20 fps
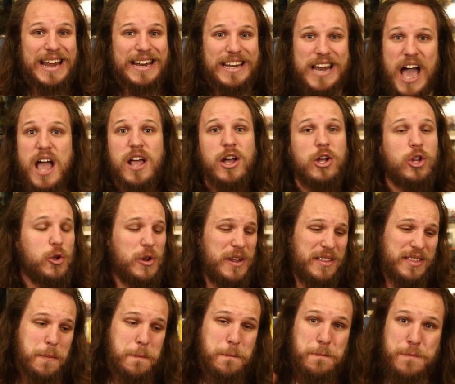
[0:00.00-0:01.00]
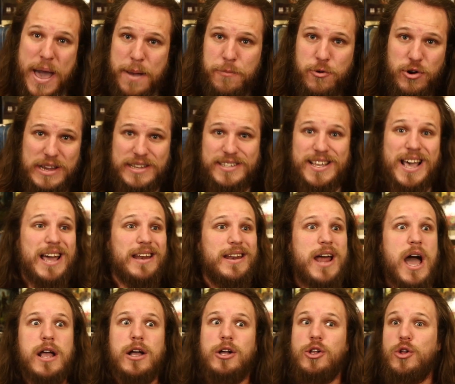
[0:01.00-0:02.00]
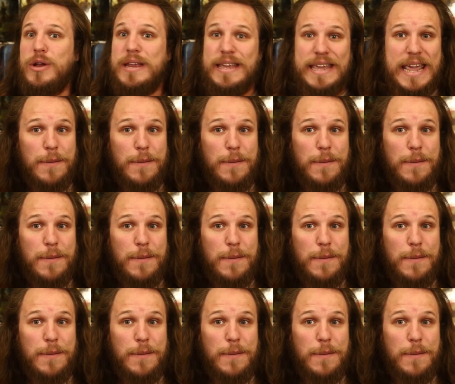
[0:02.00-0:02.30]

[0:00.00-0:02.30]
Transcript: not including the memories, not including